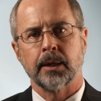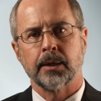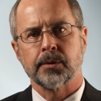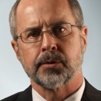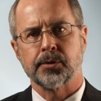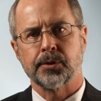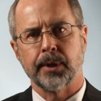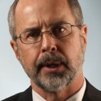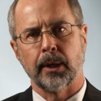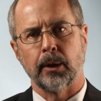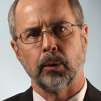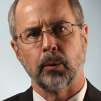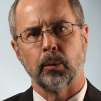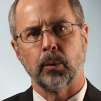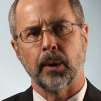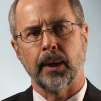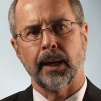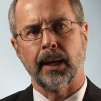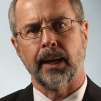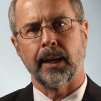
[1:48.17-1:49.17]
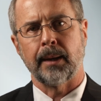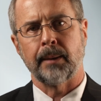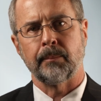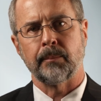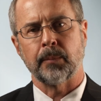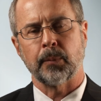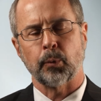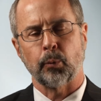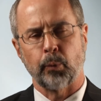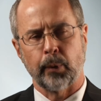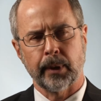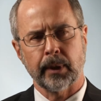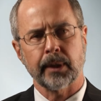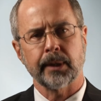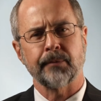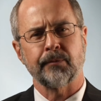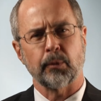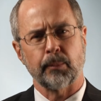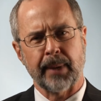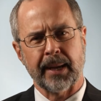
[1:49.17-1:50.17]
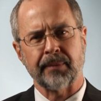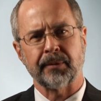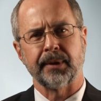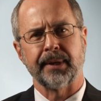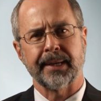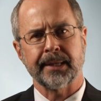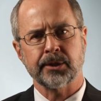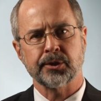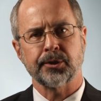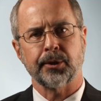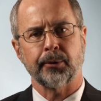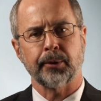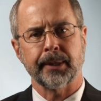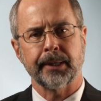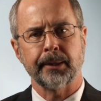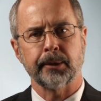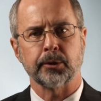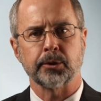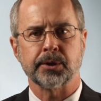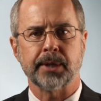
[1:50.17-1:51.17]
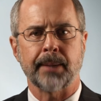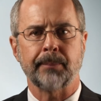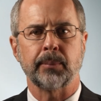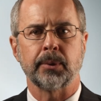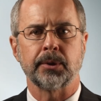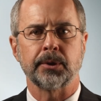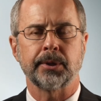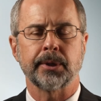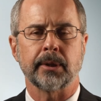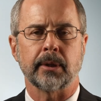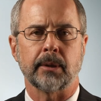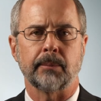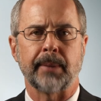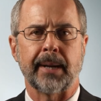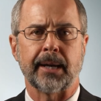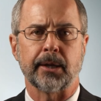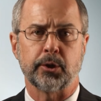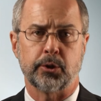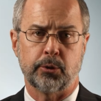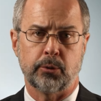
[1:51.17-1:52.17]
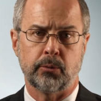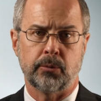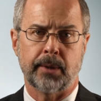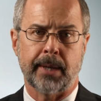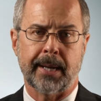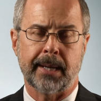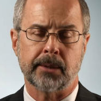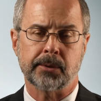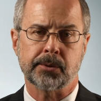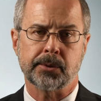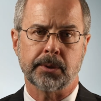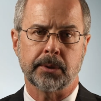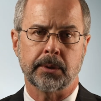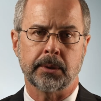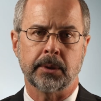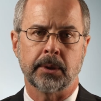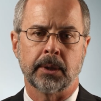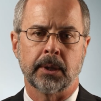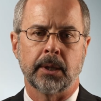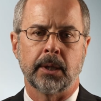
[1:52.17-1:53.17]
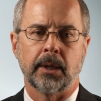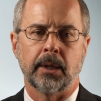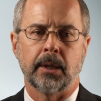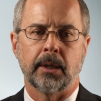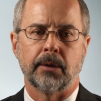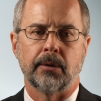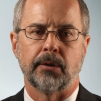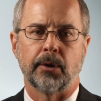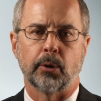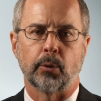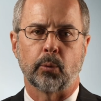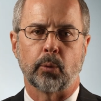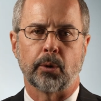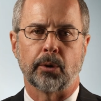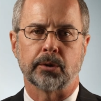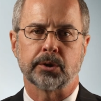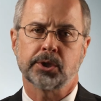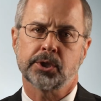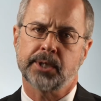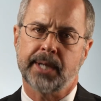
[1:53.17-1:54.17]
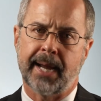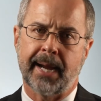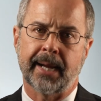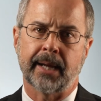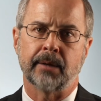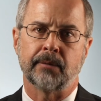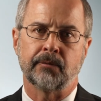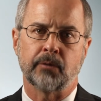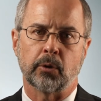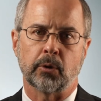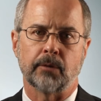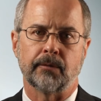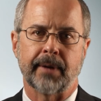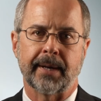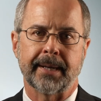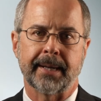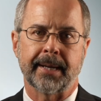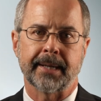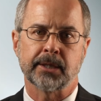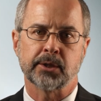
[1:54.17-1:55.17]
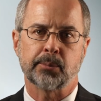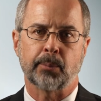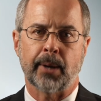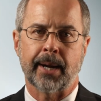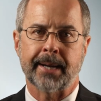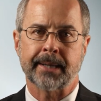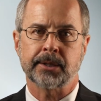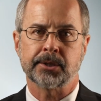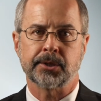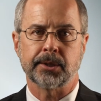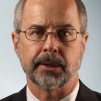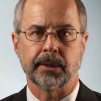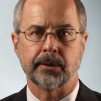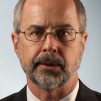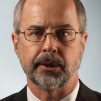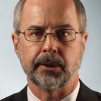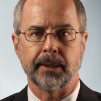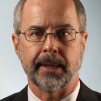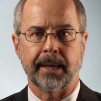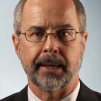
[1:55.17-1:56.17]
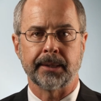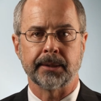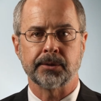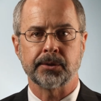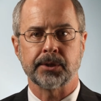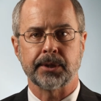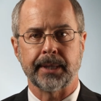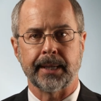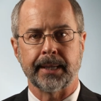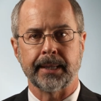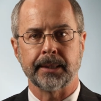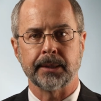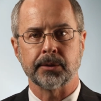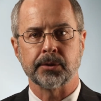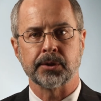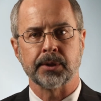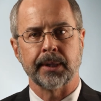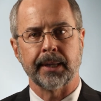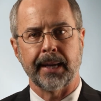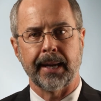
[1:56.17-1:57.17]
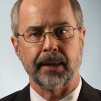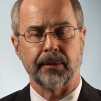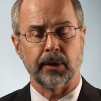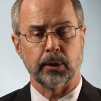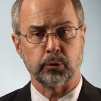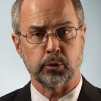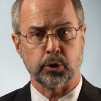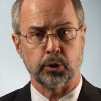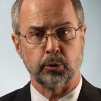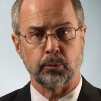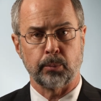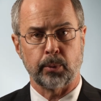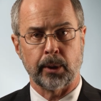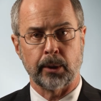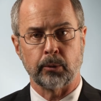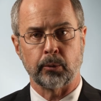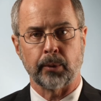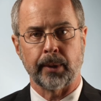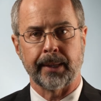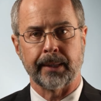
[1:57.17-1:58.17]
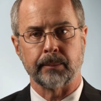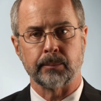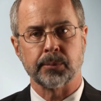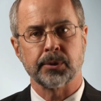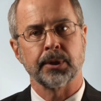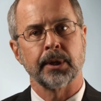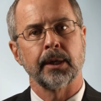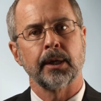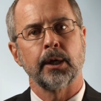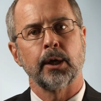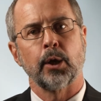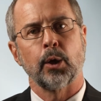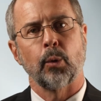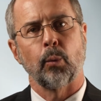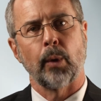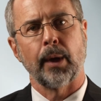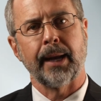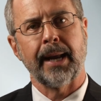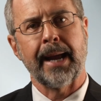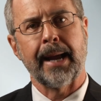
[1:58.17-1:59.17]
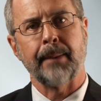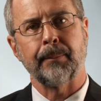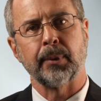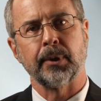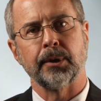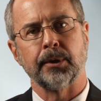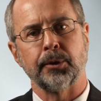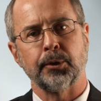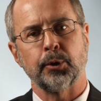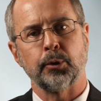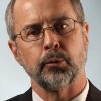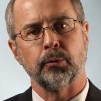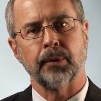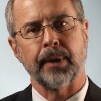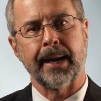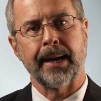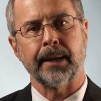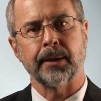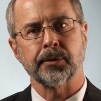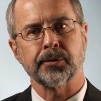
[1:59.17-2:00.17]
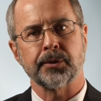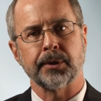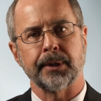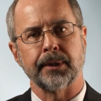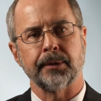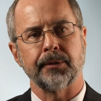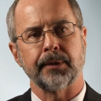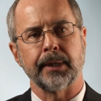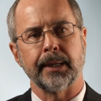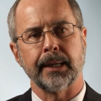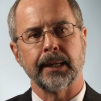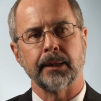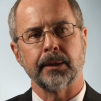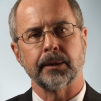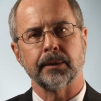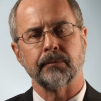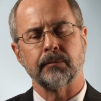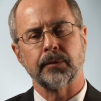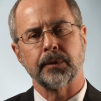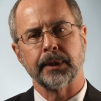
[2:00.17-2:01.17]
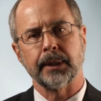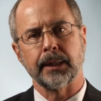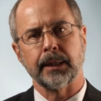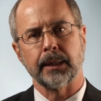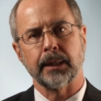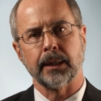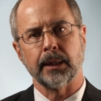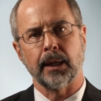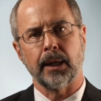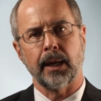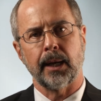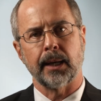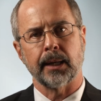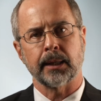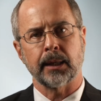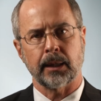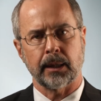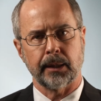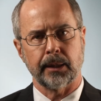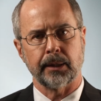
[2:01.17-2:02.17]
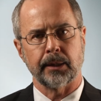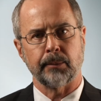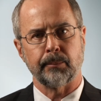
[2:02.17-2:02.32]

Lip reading: So really for about the next 30 years, up until about 2000, there were just a handful of AAs practicing in the United States and those 2 programs. What happened in 2000 at the end of the Clinton